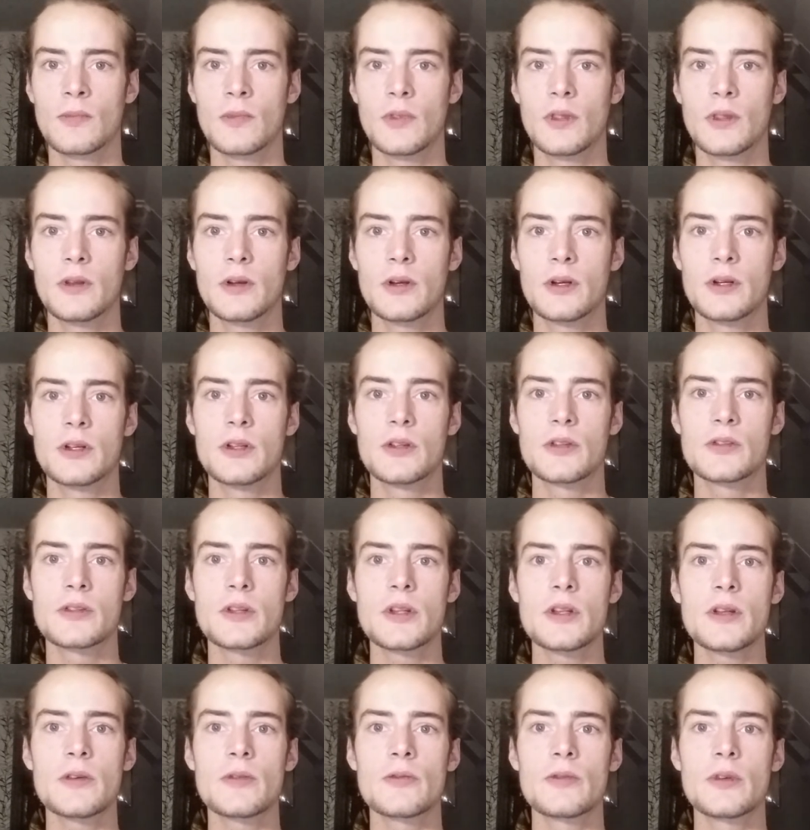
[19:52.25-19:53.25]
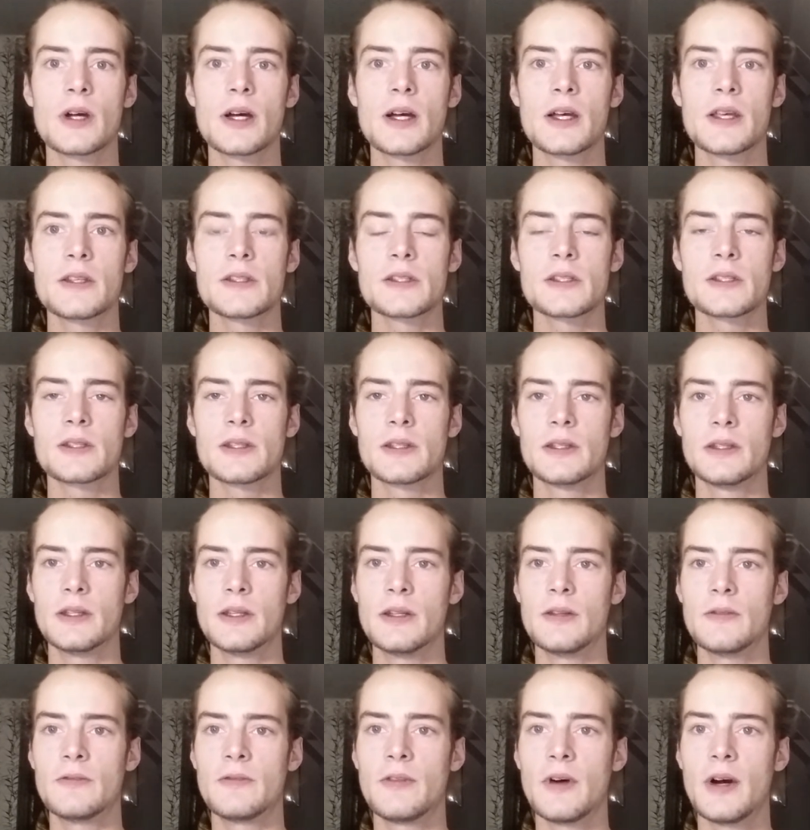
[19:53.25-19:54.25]
There does not arise the
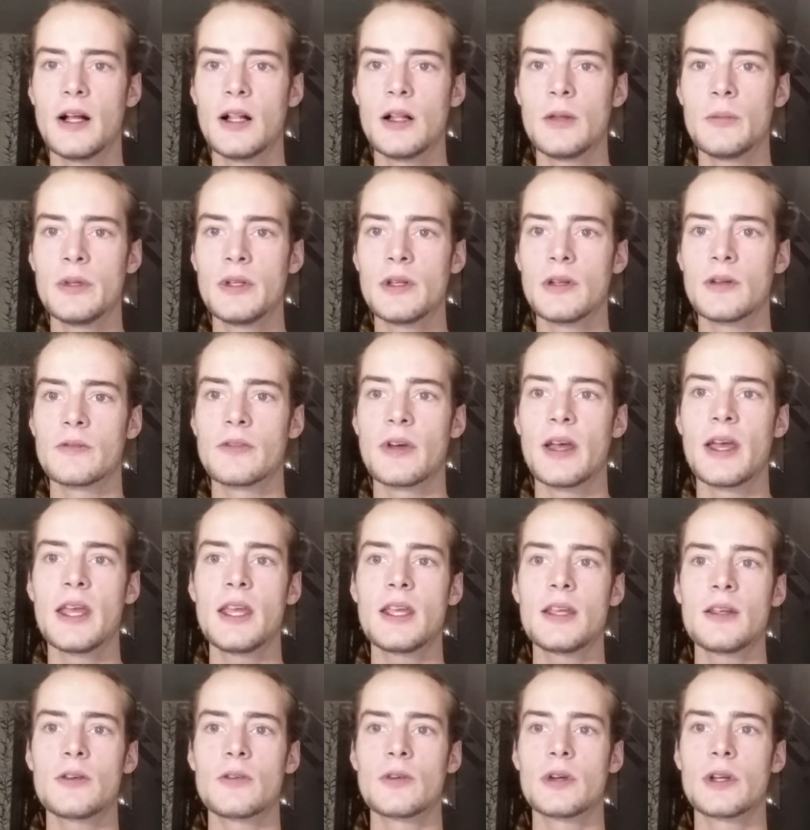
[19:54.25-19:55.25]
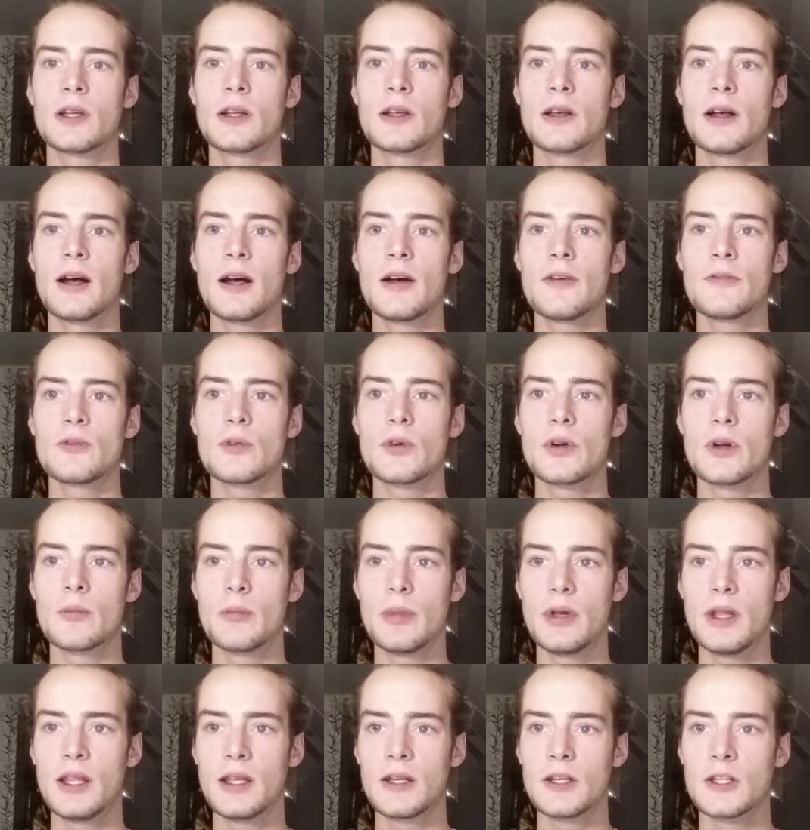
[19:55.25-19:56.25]
defilement of hankering after a
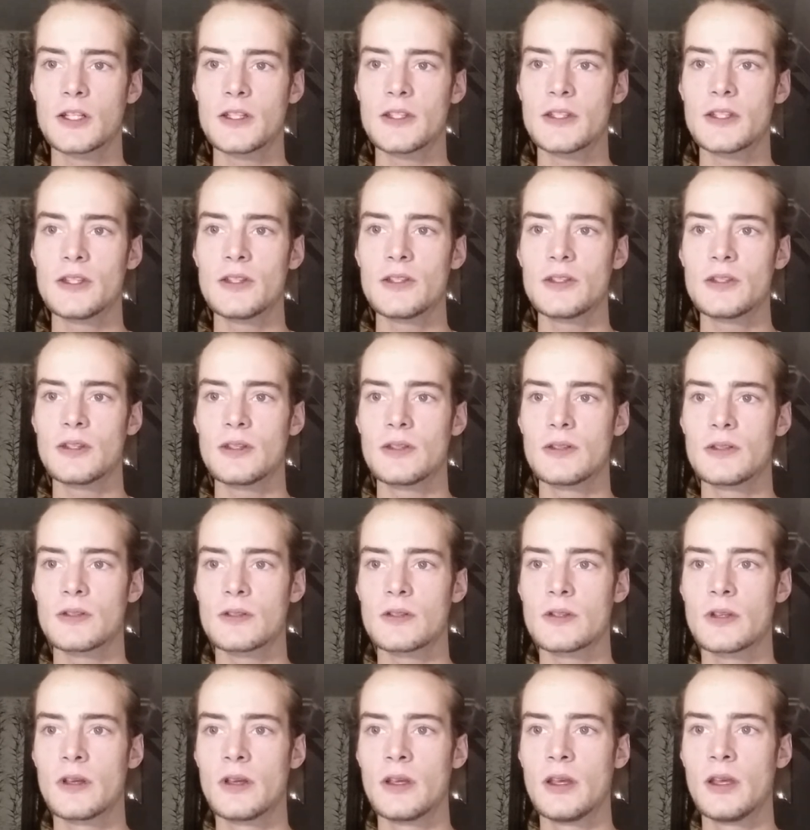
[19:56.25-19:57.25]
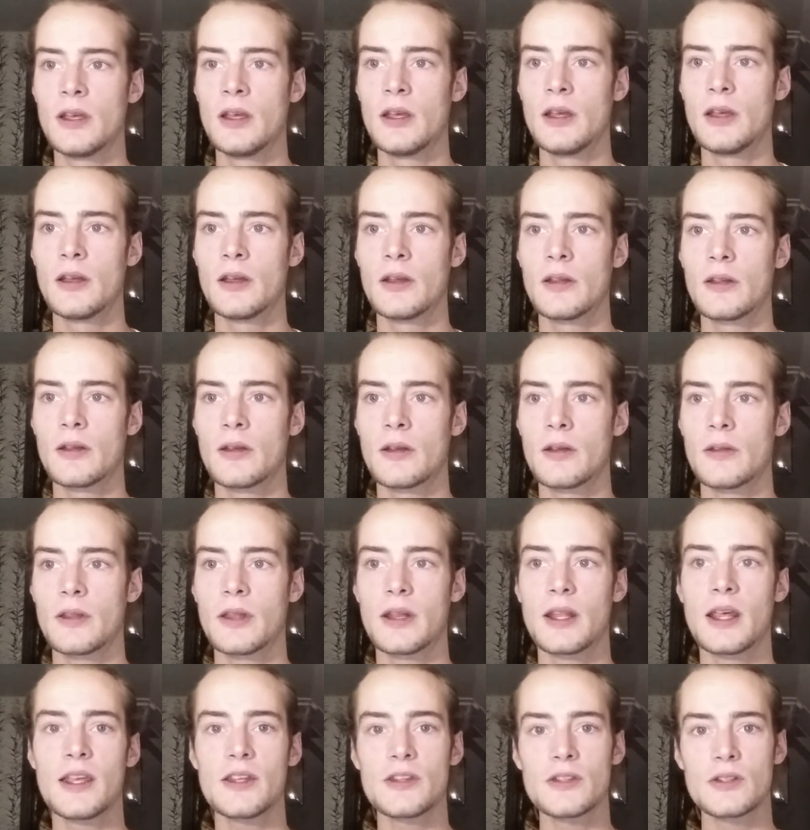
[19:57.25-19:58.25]
better existence
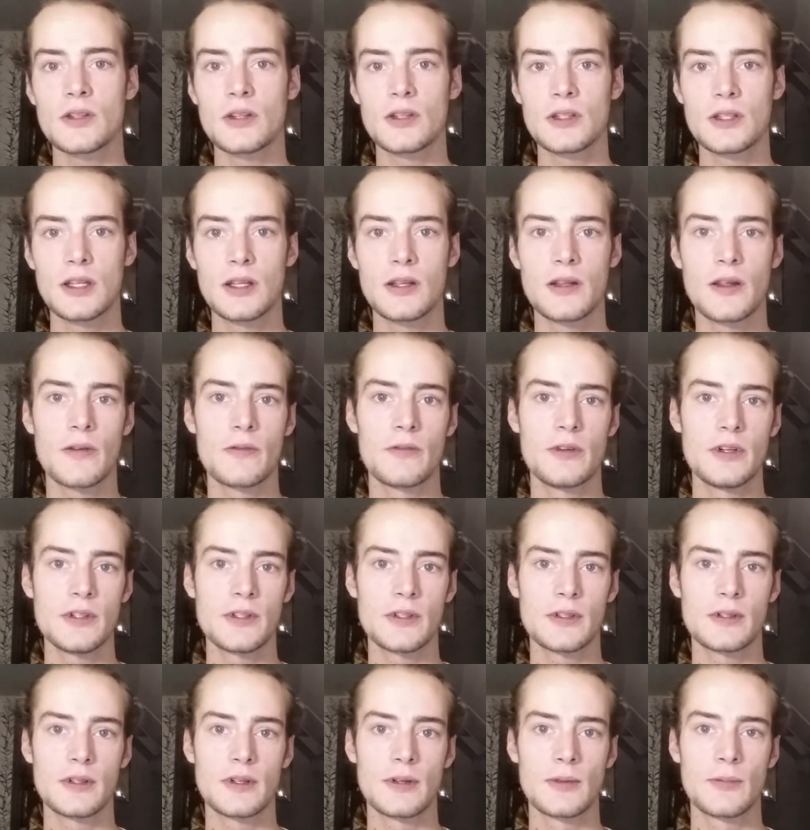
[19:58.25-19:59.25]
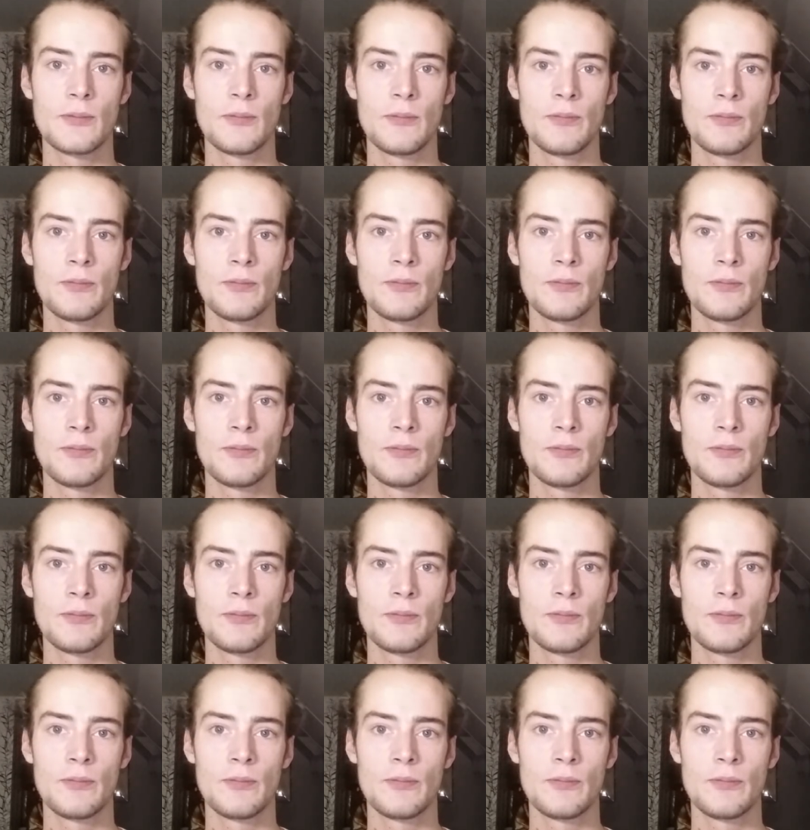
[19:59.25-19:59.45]
that has not yet arisen,